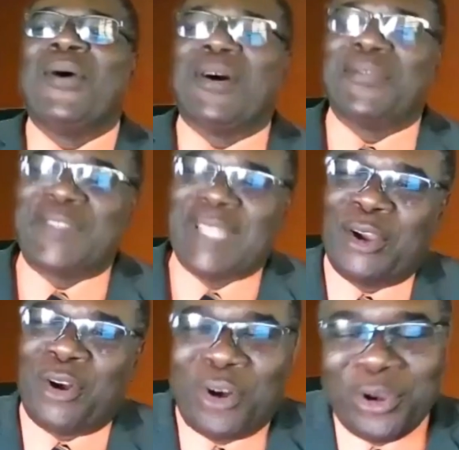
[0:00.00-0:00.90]
How
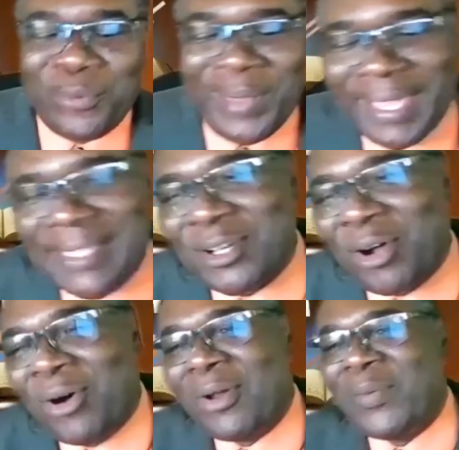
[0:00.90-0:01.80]
often?
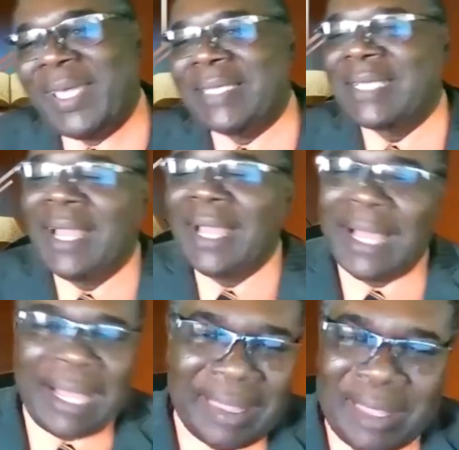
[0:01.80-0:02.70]
Always, always.
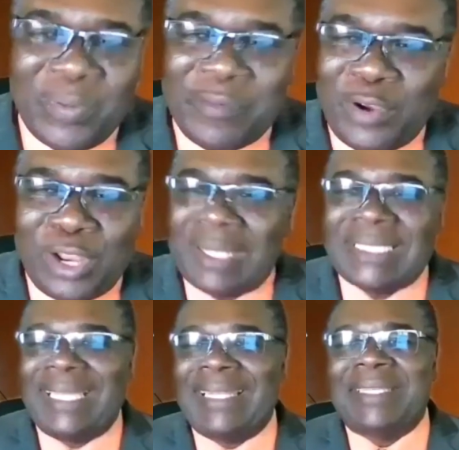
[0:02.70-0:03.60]
I think we have
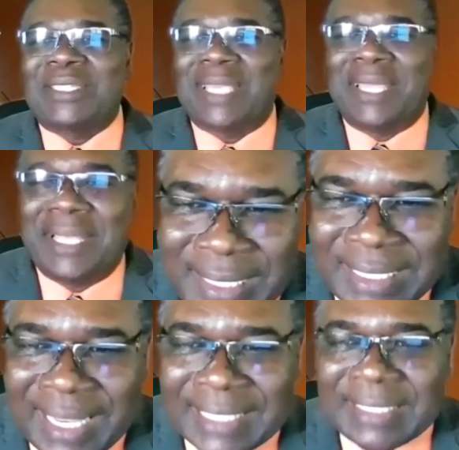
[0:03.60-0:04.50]
learned in this
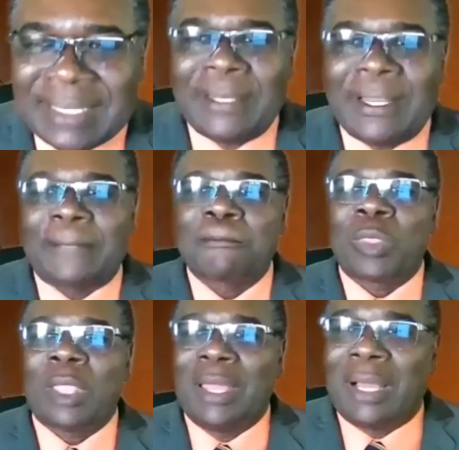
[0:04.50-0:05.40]
quarter's lesson
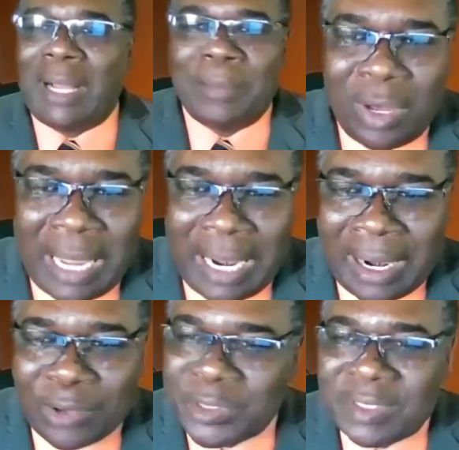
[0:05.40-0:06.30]
that God
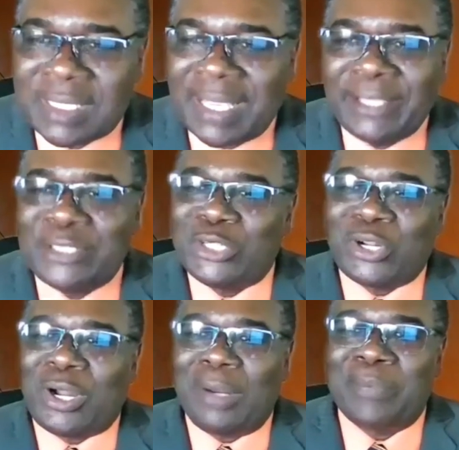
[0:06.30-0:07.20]
allows
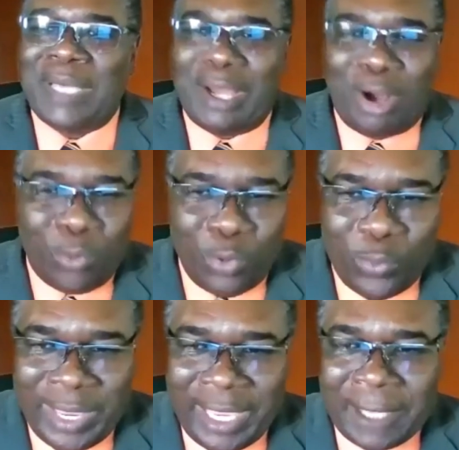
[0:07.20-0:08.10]
things to come
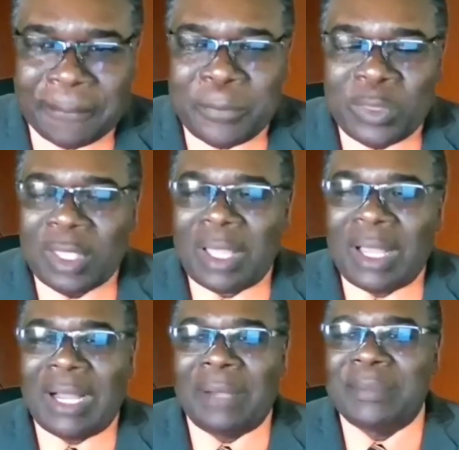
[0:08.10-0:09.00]
our
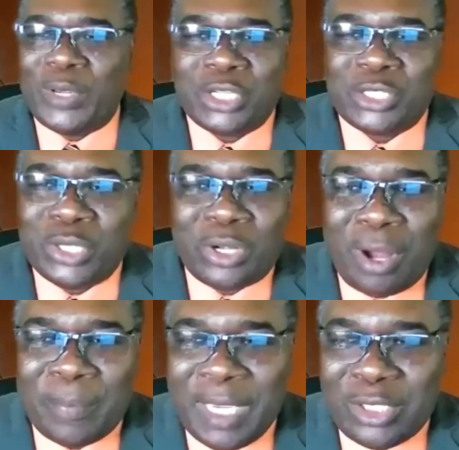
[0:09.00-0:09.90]
way, situations
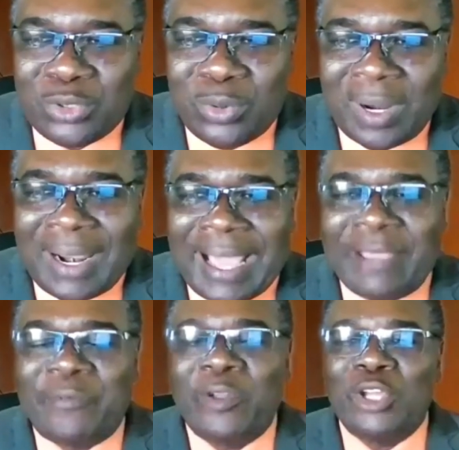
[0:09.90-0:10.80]
to come into
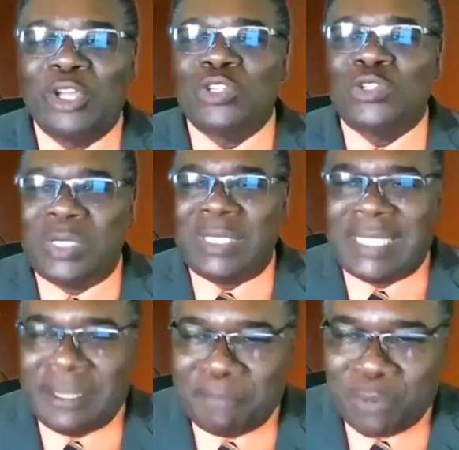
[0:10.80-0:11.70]
our life,
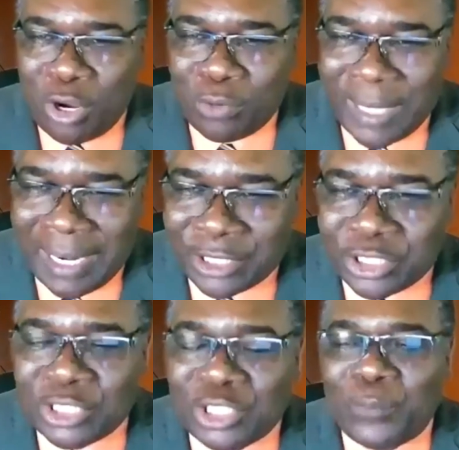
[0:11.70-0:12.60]
to deepen our
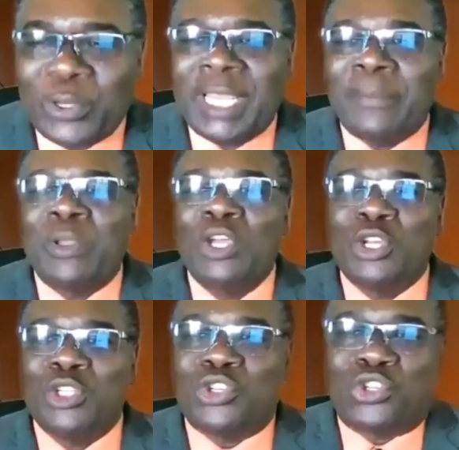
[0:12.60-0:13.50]
relationship with
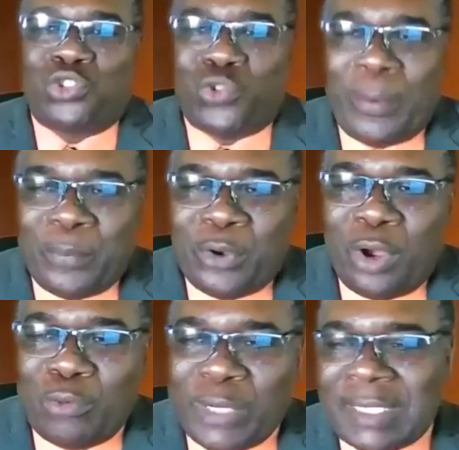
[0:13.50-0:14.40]
him, to
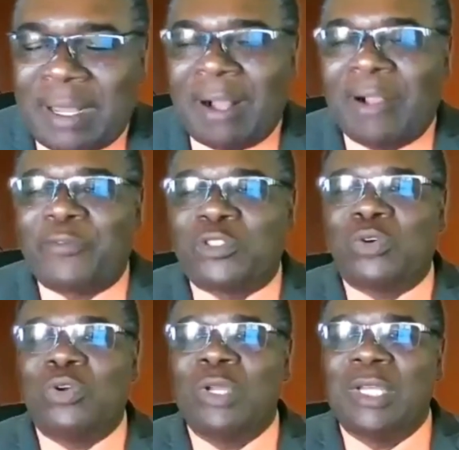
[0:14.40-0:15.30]
strengthen our
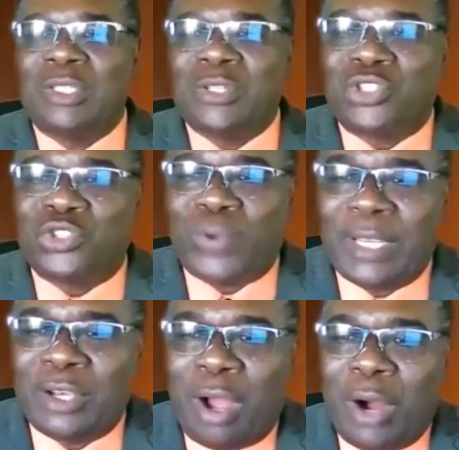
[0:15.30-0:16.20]
resolve, to
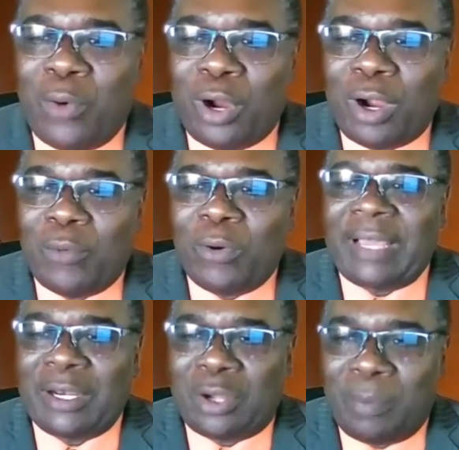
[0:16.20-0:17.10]
strengthen our
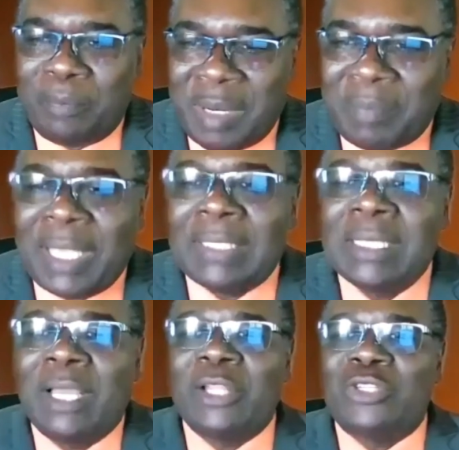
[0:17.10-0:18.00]
faith and
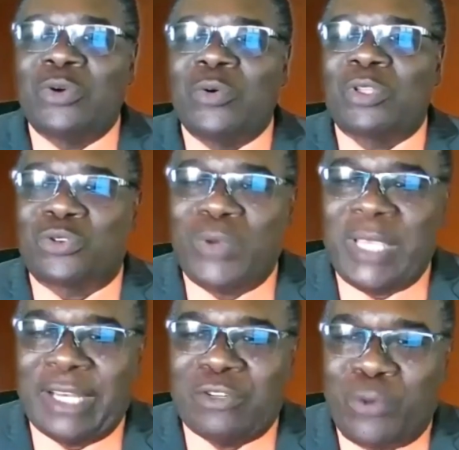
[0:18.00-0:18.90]
commitment,
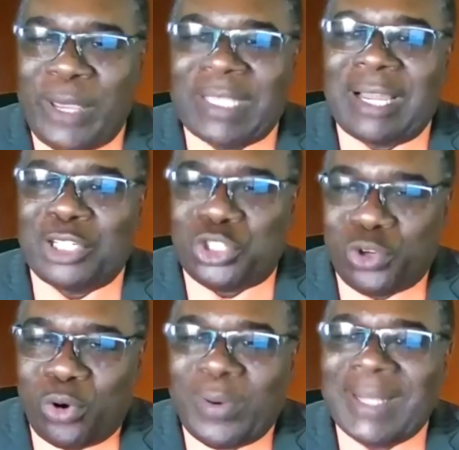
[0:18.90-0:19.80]
to create greater
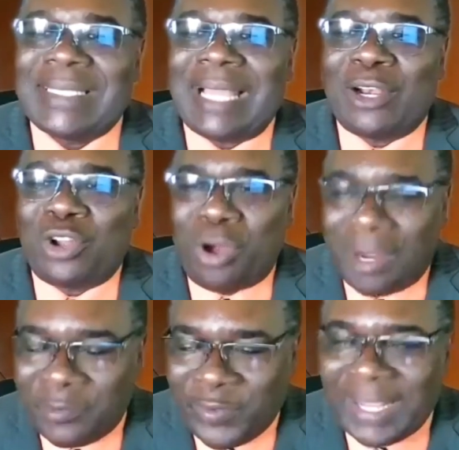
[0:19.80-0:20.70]
assurance
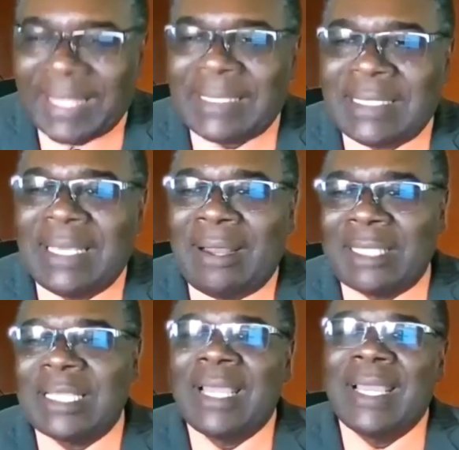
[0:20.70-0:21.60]
and
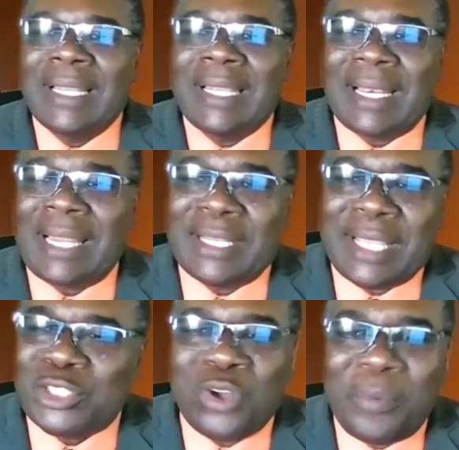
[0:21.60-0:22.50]
confidence in us.
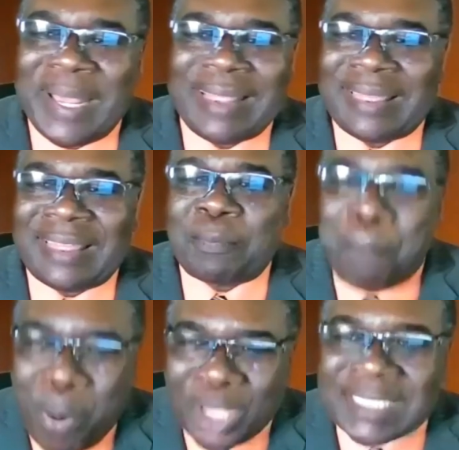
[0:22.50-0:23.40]
That there's so many
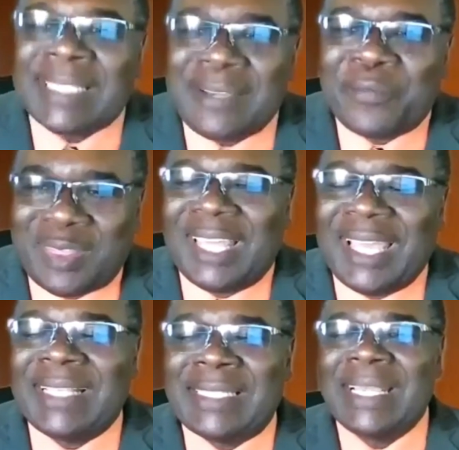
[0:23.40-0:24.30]

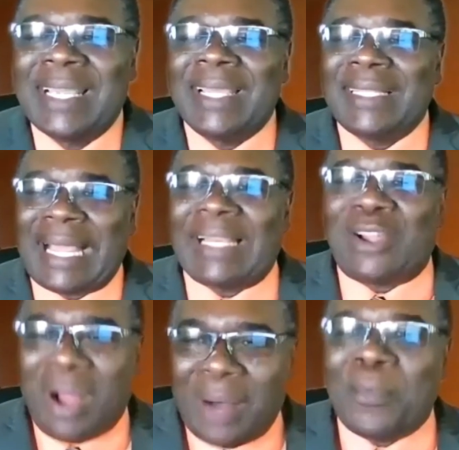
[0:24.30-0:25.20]
positive things
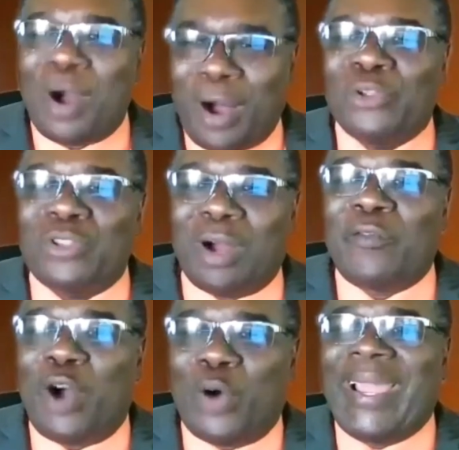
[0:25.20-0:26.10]
that come
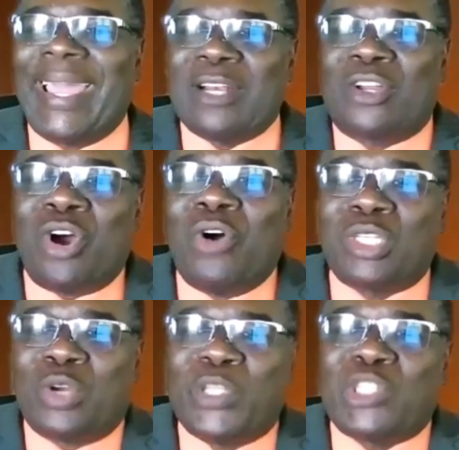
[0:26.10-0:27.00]
out of our
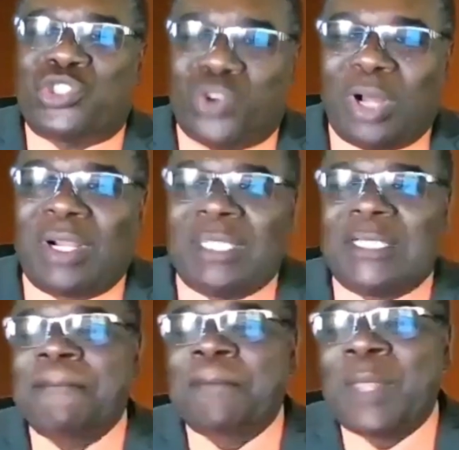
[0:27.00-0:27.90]
encounter with
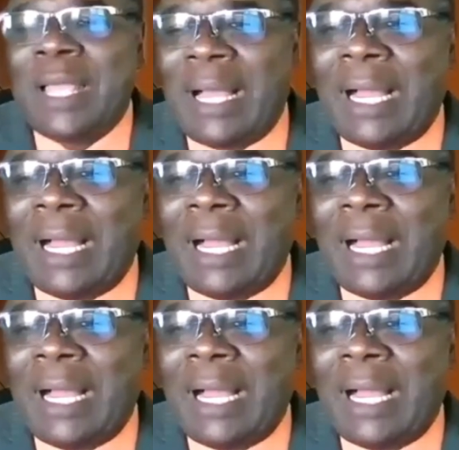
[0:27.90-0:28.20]
struggles.